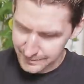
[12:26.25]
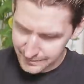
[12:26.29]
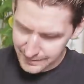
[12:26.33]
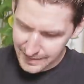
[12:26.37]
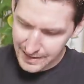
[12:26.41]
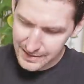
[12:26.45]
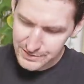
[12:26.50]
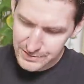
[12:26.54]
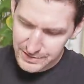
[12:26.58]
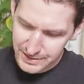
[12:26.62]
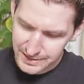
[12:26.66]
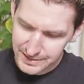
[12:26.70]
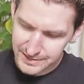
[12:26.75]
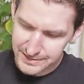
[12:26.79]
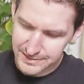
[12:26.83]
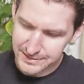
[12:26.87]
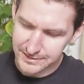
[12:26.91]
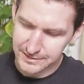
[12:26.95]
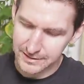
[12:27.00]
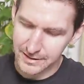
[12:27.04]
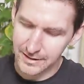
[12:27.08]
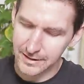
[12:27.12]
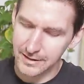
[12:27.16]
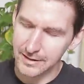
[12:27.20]
lounging in his
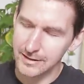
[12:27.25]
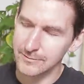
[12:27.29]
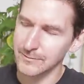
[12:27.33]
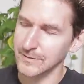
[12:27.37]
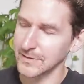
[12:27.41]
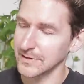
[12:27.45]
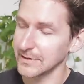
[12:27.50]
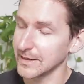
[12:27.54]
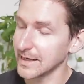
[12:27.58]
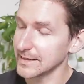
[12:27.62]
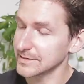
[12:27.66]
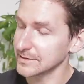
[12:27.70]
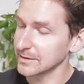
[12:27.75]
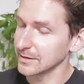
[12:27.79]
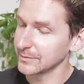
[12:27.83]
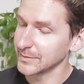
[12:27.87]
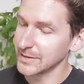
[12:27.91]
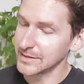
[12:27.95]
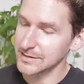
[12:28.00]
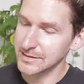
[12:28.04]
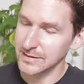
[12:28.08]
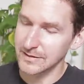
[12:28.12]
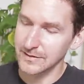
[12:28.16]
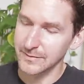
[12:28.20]
salon with classical
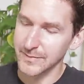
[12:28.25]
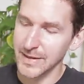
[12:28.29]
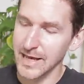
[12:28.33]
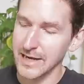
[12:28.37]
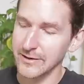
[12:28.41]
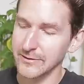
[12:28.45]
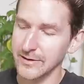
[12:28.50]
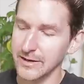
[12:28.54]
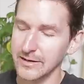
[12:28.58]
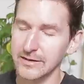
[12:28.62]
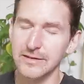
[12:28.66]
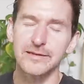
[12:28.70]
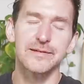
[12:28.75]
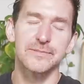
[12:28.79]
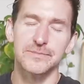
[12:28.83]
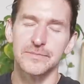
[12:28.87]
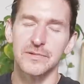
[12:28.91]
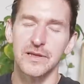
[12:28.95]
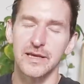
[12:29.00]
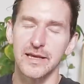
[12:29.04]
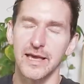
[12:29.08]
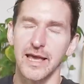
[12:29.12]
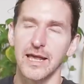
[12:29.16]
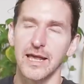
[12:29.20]
music in the background,
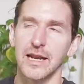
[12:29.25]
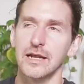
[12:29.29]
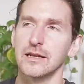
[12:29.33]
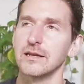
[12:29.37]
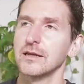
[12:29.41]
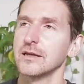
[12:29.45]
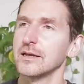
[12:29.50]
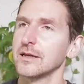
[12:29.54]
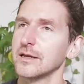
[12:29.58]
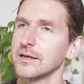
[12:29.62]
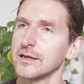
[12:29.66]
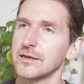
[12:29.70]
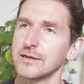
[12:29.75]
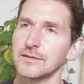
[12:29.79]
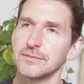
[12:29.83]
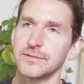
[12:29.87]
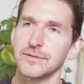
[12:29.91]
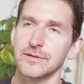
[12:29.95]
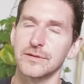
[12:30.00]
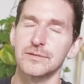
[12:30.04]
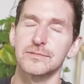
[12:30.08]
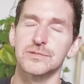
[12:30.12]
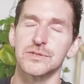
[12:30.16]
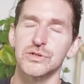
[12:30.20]
you get it.
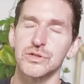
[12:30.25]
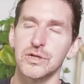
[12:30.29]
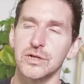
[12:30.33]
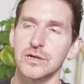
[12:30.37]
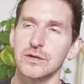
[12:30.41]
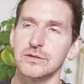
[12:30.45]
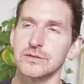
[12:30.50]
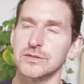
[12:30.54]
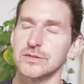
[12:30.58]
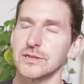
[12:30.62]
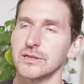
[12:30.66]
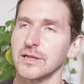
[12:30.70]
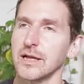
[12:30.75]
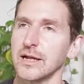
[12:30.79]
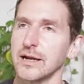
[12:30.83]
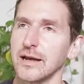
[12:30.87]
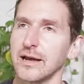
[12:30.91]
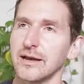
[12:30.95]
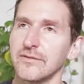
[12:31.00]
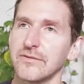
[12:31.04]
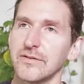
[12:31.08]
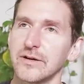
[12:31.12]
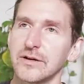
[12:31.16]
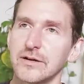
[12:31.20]
Sure goes to a lot of
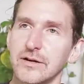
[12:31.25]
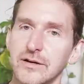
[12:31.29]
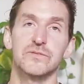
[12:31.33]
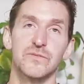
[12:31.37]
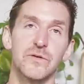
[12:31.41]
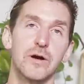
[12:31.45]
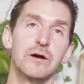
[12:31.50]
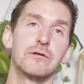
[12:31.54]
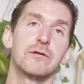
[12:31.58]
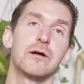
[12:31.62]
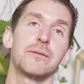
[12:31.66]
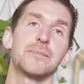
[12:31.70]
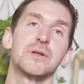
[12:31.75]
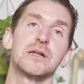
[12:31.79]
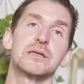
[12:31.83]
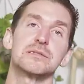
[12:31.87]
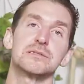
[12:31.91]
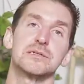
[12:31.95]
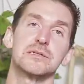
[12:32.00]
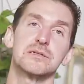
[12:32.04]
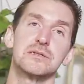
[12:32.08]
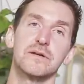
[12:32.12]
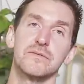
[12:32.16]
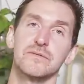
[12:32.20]
effort. It's very
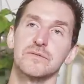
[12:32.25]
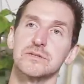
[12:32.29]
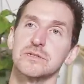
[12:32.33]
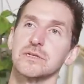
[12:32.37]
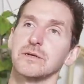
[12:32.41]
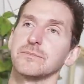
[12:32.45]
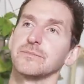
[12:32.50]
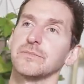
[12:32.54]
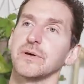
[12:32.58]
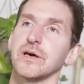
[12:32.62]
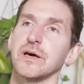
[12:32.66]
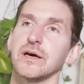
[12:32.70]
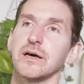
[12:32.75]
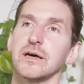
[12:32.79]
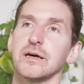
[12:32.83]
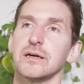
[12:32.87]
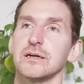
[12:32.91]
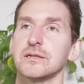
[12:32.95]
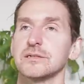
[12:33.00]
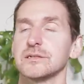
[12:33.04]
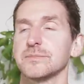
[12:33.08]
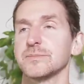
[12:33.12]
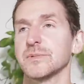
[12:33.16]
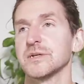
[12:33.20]
reminiscent of
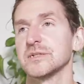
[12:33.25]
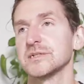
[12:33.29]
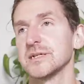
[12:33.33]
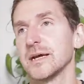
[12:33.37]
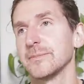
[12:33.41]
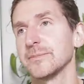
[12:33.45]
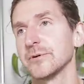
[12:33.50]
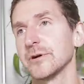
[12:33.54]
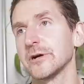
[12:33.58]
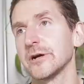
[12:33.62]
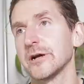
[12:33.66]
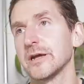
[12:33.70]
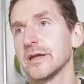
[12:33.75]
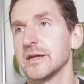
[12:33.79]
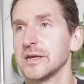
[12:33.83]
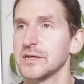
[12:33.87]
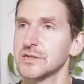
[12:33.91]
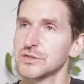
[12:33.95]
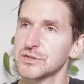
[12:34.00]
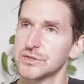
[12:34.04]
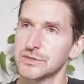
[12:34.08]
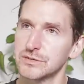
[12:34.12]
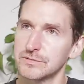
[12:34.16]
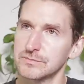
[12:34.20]
some
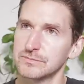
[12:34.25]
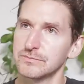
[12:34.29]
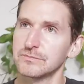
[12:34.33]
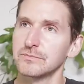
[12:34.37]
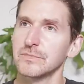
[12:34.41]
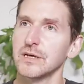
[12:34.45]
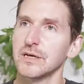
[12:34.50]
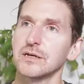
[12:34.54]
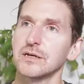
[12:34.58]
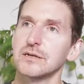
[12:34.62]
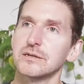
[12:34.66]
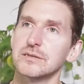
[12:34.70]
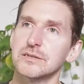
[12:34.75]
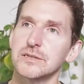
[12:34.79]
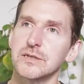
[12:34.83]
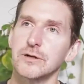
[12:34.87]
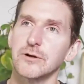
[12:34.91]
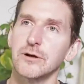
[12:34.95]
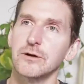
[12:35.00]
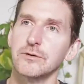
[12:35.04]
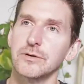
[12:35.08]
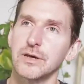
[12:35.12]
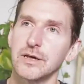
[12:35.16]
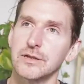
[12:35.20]
contemporary-ish
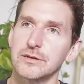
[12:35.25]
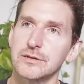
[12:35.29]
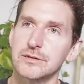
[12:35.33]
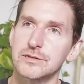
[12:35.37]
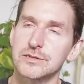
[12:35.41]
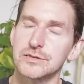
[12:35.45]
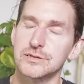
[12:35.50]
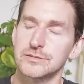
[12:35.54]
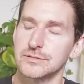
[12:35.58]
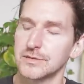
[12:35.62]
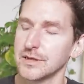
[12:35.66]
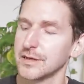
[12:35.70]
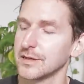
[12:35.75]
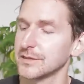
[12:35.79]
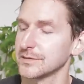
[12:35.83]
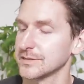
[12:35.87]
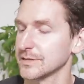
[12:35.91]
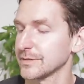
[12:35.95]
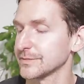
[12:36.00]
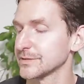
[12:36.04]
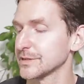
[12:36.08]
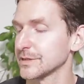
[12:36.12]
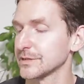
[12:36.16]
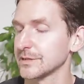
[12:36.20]
serial killers,
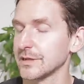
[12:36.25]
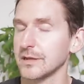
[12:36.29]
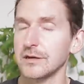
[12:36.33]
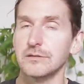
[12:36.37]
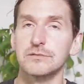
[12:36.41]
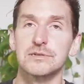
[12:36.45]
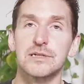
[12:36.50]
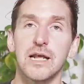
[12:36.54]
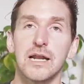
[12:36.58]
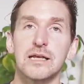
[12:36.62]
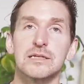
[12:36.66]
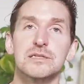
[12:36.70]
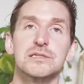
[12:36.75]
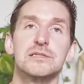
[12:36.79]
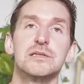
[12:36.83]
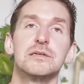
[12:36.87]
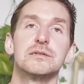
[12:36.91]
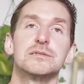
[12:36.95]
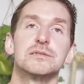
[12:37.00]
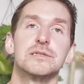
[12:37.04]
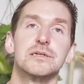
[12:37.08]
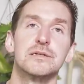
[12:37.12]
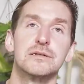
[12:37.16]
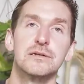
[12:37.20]
such as, you know, Dennis
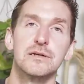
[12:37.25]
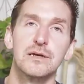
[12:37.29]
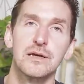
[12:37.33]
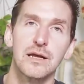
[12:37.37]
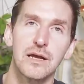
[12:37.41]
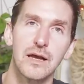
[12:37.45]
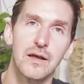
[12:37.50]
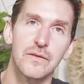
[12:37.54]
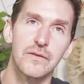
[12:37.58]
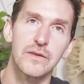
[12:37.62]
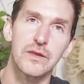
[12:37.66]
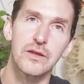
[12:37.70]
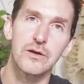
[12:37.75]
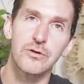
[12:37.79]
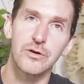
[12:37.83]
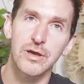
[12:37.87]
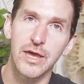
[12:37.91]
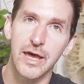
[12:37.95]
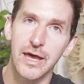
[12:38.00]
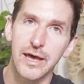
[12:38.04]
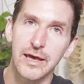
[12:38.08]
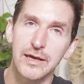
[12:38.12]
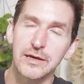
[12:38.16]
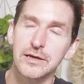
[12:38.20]
Nielsen in the
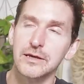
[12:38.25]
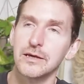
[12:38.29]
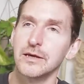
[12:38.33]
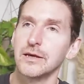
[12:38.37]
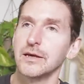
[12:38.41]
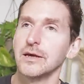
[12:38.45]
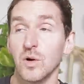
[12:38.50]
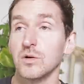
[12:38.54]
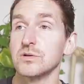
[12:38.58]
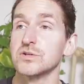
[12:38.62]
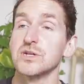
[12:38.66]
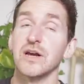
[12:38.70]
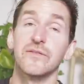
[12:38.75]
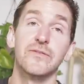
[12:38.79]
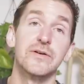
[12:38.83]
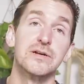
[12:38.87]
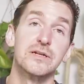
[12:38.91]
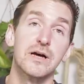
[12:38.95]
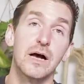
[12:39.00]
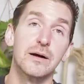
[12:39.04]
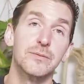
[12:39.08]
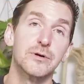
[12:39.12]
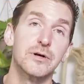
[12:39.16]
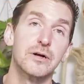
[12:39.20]
UK, or Jeffrey
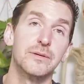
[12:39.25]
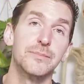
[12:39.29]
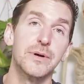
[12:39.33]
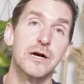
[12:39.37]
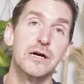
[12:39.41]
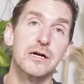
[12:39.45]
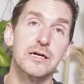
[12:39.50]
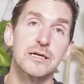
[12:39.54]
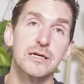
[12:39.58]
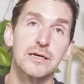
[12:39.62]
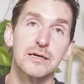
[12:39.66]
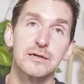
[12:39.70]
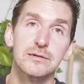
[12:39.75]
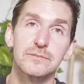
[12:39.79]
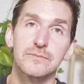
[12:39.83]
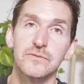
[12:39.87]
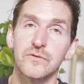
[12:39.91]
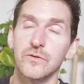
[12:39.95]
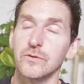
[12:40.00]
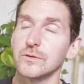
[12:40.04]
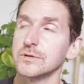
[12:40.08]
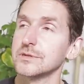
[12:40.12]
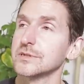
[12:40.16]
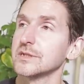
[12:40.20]
Dahmer in America.
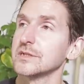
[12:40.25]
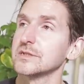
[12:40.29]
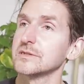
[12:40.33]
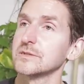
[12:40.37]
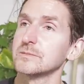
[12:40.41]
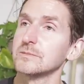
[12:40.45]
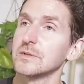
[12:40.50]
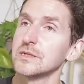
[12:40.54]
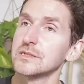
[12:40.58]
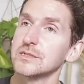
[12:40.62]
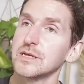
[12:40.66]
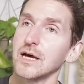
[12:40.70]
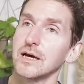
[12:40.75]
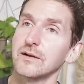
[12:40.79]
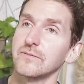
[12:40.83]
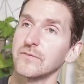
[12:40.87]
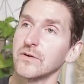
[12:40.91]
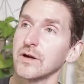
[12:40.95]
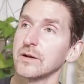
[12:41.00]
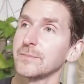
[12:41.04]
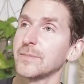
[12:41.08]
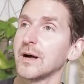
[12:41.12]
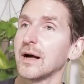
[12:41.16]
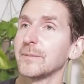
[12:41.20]
Of course, he's gotten
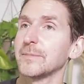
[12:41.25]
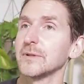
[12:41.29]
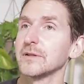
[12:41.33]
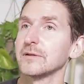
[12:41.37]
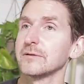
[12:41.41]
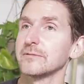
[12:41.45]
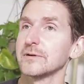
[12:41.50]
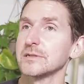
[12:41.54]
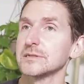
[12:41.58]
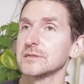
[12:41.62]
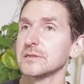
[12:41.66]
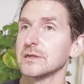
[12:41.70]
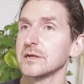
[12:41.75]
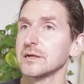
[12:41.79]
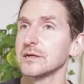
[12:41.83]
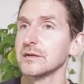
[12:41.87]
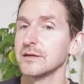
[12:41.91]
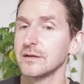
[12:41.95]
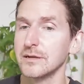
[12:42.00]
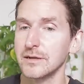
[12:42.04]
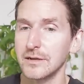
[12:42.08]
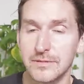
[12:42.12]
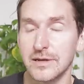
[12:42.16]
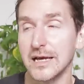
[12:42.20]
very popular recently.
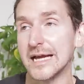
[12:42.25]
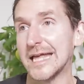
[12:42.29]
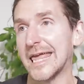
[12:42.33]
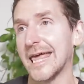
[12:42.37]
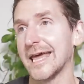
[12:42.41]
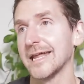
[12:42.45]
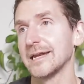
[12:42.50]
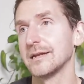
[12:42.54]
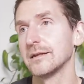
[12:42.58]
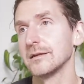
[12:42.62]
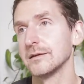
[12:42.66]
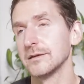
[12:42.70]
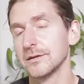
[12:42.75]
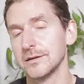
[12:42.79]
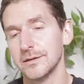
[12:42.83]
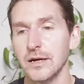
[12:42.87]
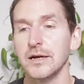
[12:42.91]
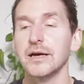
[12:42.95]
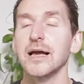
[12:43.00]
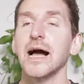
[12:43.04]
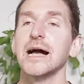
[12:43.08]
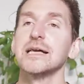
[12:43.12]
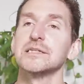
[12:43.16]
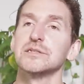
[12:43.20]
Again,
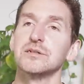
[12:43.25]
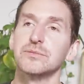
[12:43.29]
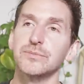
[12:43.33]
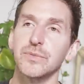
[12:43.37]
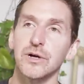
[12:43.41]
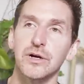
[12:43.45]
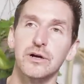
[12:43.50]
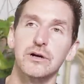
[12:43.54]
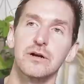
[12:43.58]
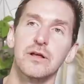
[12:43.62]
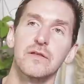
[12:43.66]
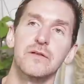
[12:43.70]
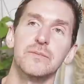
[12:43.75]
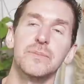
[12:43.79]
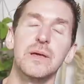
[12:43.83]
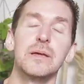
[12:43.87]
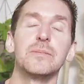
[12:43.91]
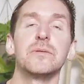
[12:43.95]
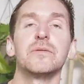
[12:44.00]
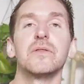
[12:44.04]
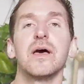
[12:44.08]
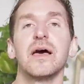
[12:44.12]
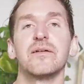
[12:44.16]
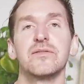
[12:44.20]
guys who murdered other
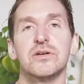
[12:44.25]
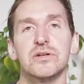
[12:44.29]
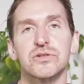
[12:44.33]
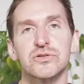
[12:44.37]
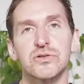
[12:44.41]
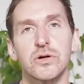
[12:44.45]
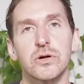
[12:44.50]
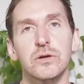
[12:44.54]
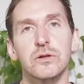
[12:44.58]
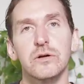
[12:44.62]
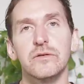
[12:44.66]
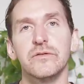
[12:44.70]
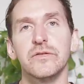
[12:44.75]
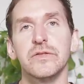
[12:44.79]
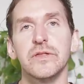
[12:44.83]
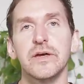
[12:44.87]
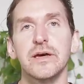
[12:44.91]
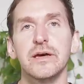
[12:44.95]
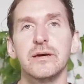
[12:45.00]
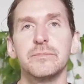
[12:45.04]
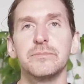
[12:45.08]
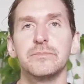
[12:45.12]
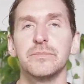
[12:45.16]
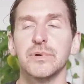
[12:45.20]
people to have control over
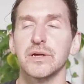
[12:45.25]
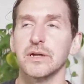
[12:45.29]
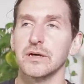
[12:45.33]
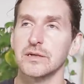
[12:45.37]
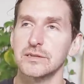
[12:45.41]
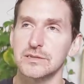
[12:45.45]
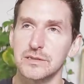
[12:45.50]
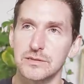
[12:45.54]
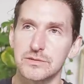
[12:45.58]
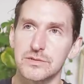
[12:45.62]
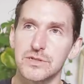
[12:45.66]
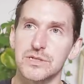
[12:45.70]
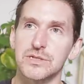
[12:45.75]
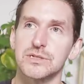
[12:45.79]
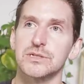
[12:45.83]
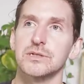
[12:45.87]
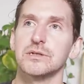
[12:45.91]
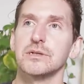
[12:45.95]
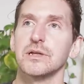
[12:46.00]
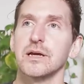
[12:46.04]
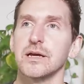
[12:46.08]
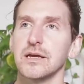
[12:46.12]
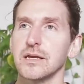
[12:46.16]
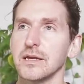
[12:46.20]
them, but also just
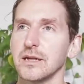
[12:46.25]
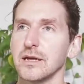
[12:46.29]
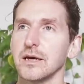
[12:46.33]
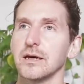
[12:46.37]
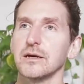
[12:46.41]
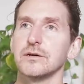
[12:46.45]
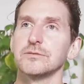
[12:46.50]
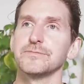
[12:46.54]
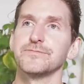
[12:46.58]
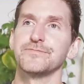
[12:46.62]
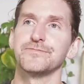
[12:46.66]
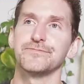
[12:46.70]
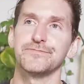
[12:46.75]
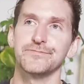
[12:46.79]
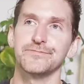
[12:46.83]
to, like, you know,